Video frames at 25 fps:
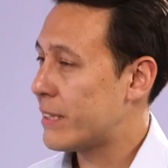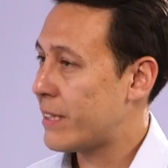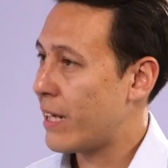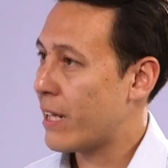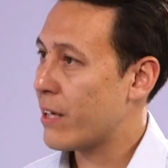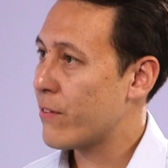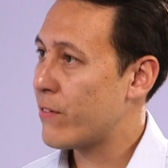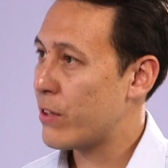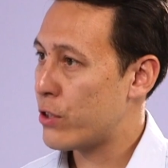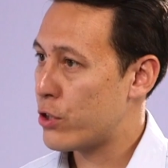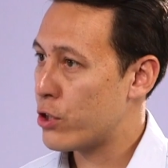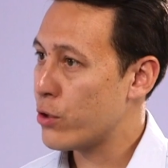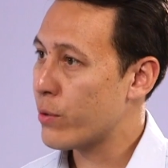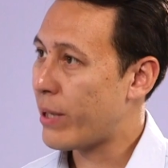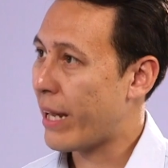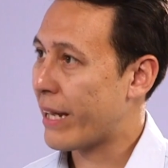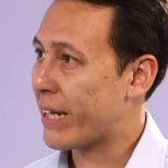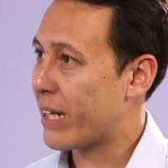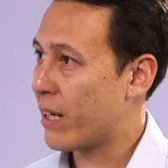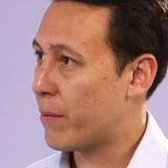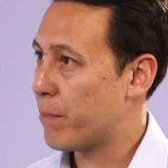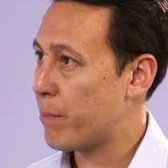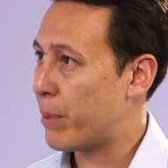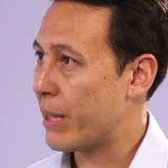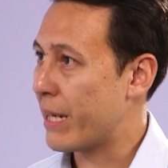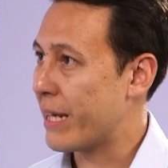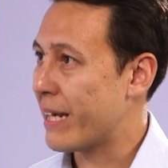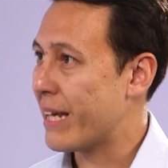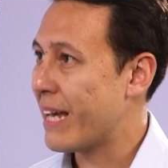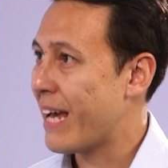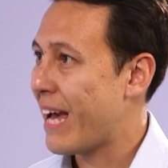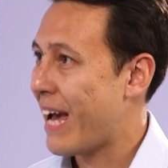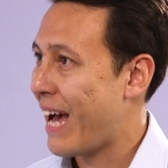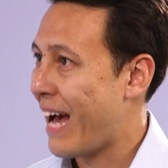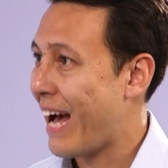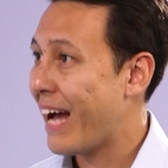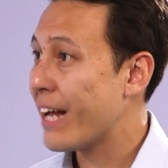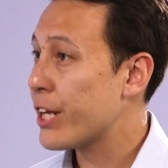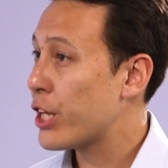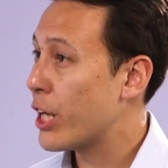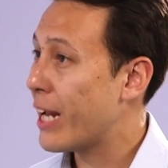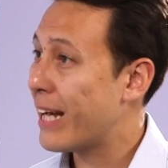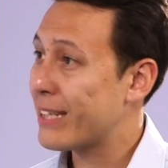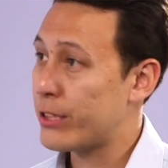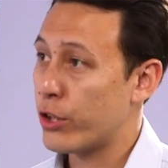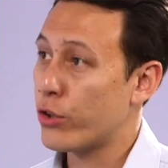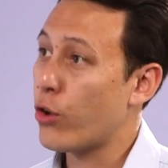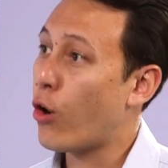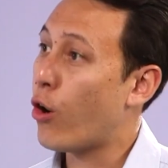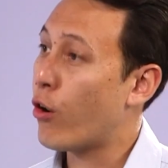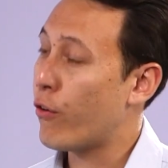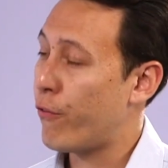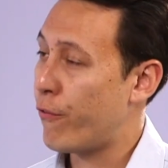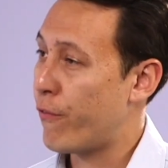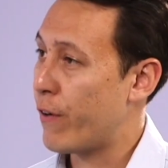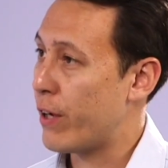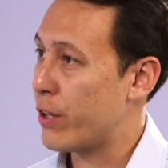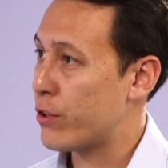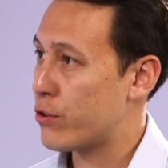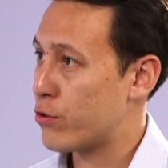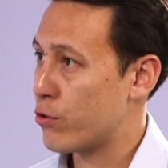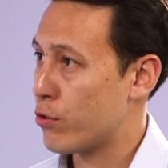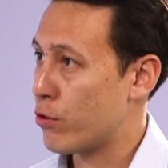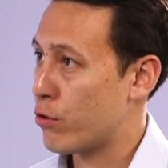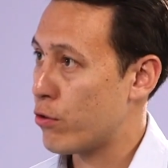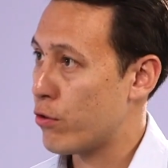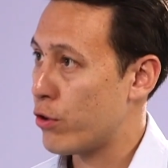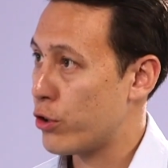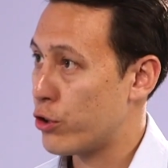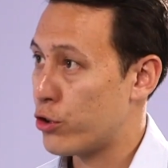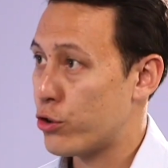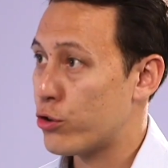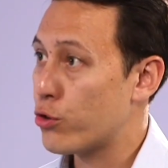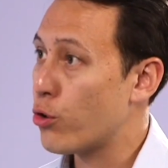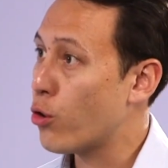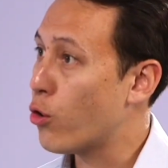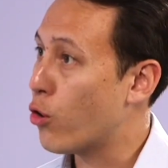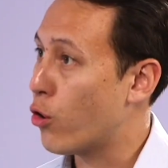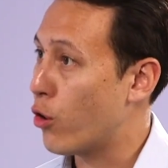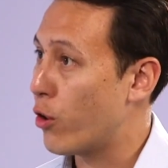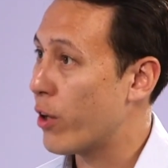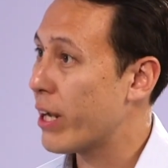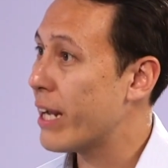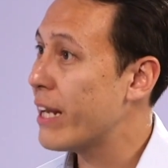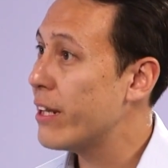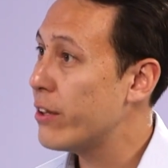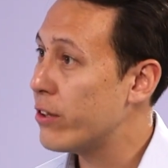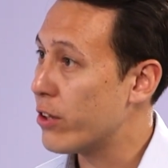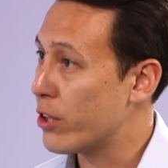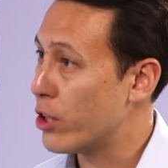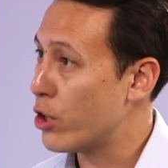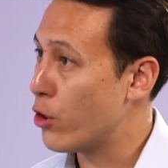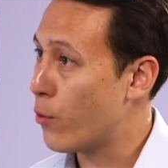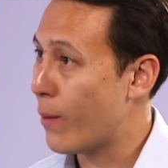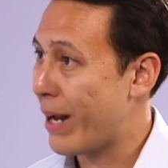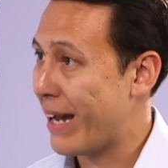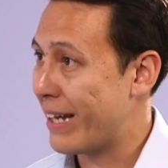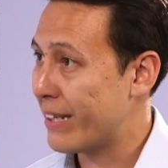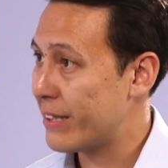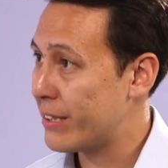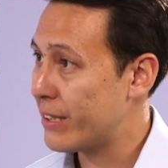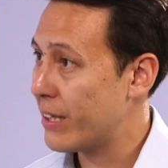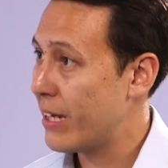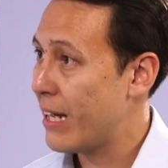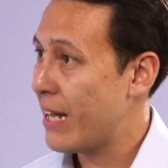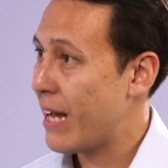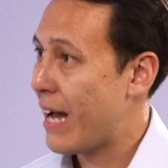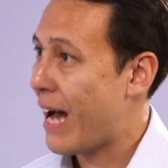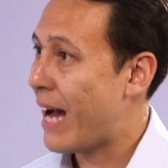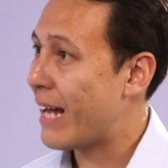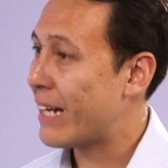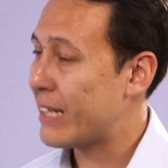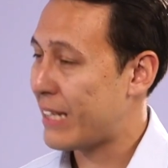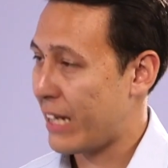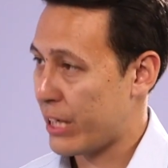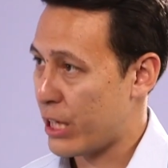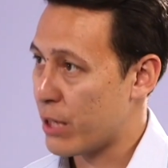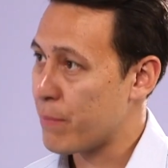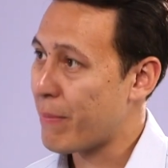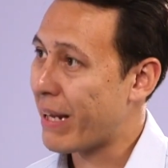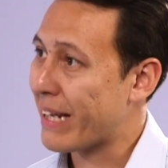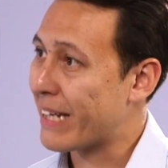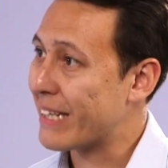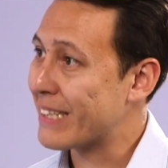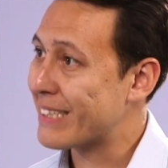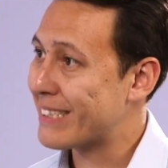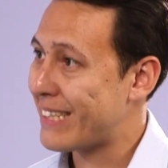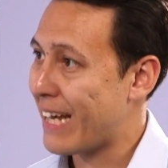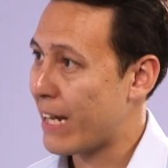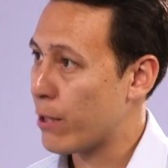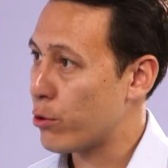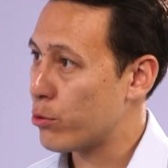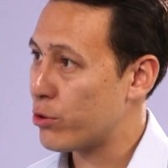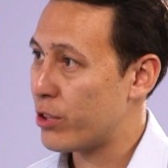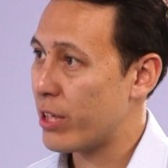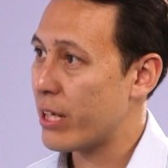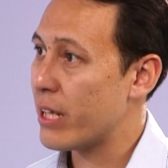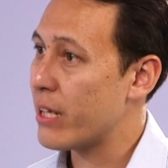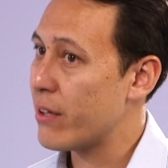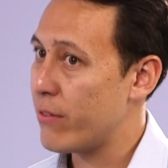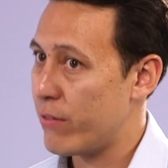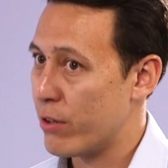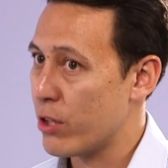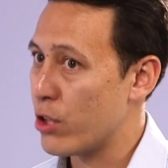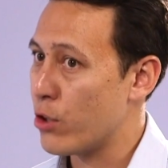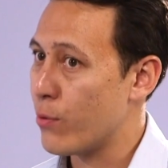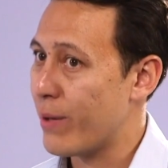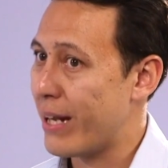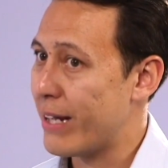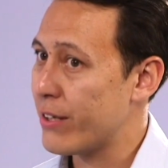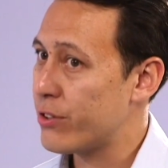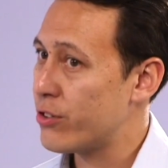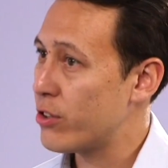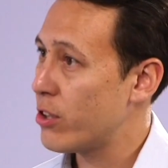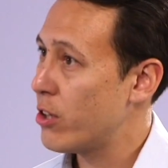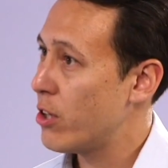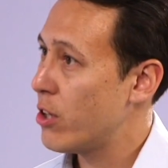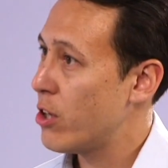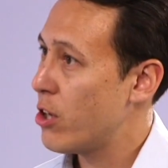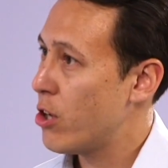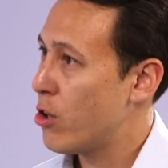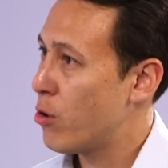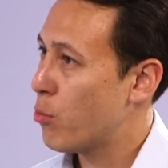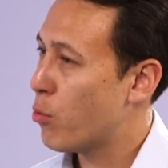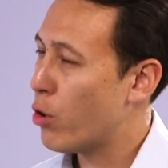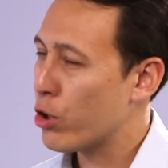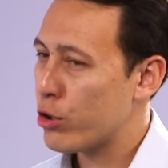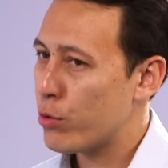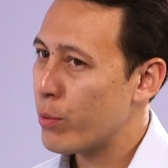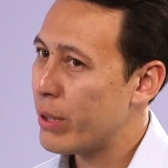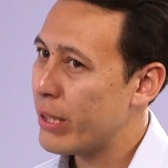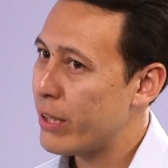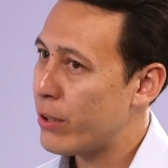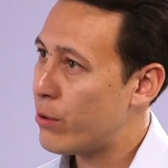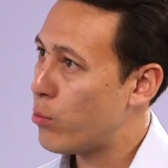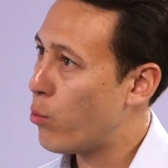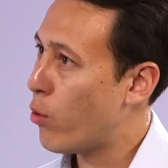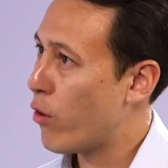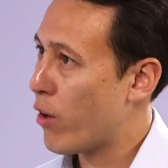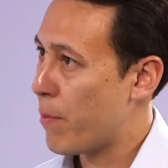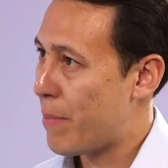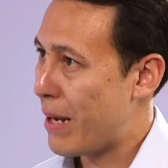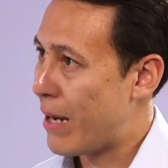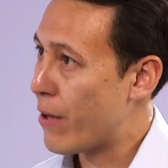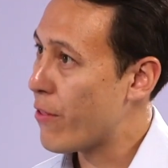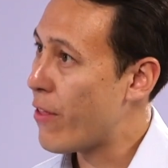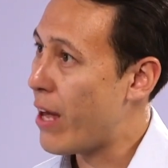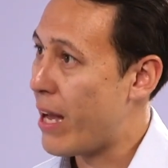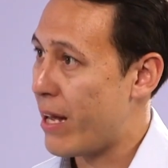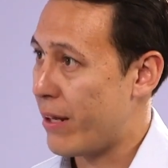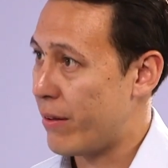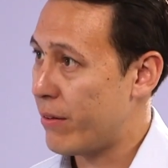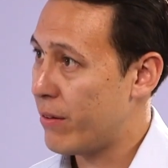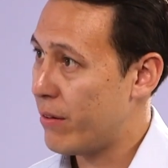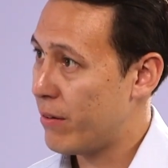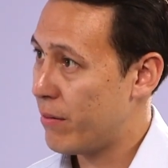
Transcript: say this UK company actually has an office or a store in the US and is actually making sales in the US. What do we need to worry about then?